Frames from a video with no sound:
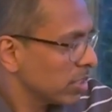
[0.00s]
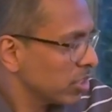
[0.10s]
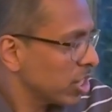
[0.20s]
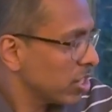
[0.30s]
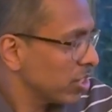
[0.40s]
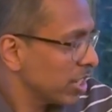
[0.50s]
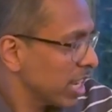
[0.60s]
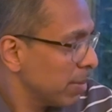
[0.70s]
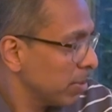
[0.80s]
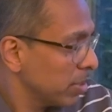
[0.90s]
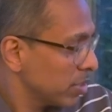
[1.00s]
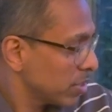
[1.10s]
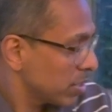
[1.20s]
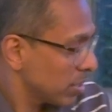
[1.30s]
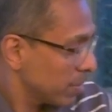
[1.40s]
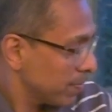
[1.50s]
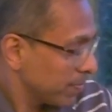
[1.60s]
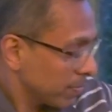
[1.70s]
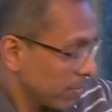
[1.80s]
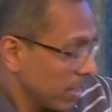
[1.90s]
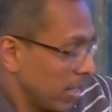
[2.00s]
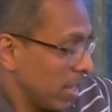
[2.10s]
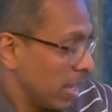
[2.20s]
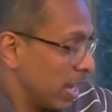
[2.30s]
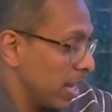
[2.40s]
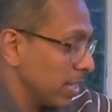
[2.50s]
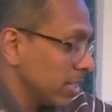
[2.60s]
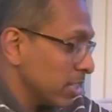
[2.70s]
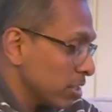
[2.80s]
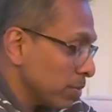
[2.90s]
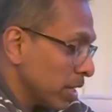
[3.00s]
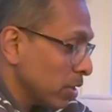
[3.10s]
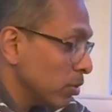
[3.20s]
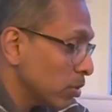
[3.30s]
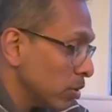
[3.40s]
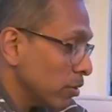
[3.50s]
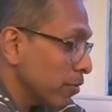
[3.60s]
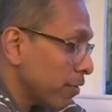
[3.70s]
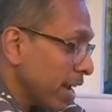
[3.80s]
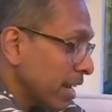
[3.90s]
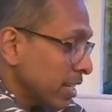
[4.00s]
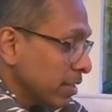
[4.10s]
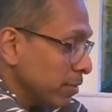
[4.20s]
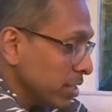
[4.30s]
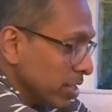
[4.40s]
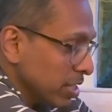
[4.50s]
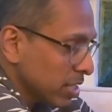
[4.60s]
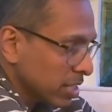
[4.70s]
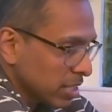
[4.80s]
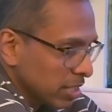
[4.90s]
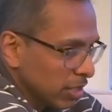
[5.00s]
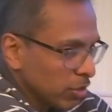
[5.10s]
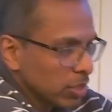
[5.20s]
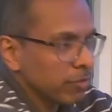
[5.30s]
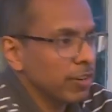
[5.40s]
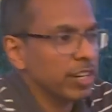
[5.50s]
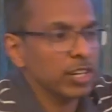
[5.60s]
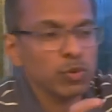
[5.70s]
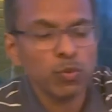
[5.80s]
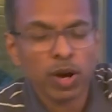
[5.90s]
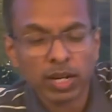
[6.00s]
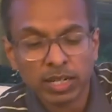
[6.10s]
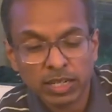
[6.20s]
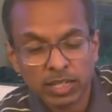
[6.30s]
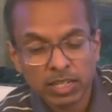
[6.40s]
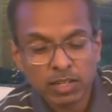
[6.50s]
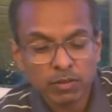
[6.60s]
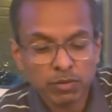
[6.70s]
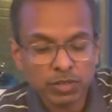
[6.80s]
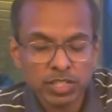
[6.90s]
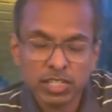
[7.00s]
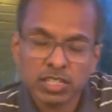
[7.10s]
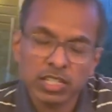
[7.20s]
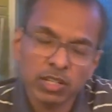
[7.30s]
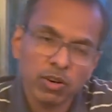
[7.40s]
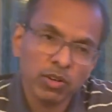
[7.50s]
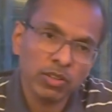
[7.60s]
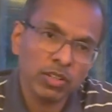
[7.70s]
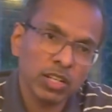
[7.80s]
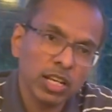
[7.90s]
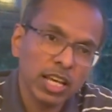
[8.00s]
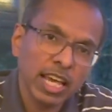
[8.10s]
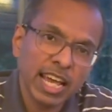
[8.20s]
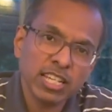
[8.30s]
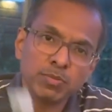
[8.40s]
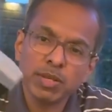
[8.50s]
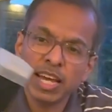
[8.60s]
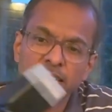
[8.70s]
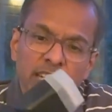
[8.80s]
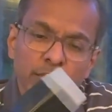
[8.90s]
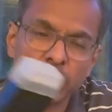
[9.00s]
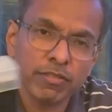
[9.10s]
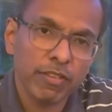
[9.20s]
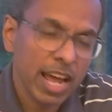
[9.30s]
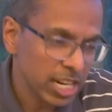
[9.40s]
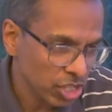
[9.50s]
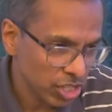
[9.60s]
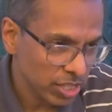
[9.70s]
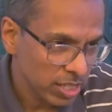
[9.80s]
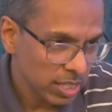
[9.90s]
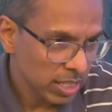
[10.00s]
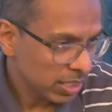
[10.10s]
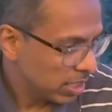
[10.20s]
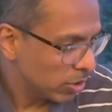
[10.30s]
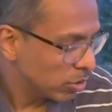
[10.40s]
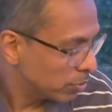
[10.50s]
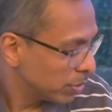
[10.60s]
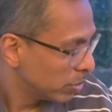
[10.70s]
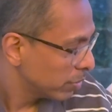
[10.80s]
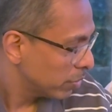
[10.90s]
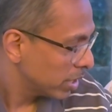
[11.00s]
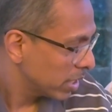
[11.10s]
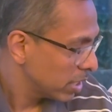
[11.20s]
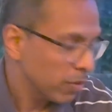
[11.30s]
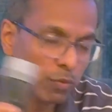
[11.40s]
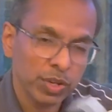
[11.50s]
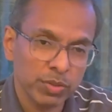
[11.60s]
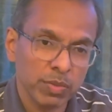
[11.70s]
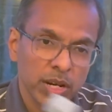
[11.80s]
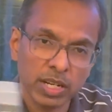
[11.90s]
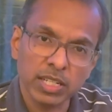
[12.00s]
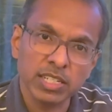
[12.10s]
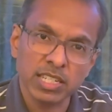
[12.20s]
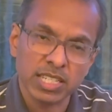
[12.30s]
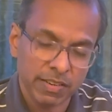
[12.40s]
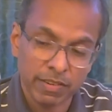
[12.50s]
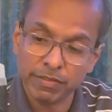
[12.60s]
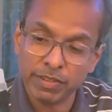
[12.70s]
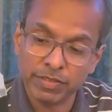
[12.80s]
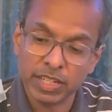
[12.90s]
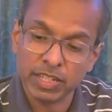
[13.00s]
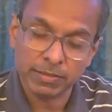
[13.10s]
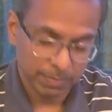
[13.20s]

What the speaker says: charging cables. And this is my good old friend, which is not a very new one, which is Nikon SB800 flash that goes beautifully with my D750.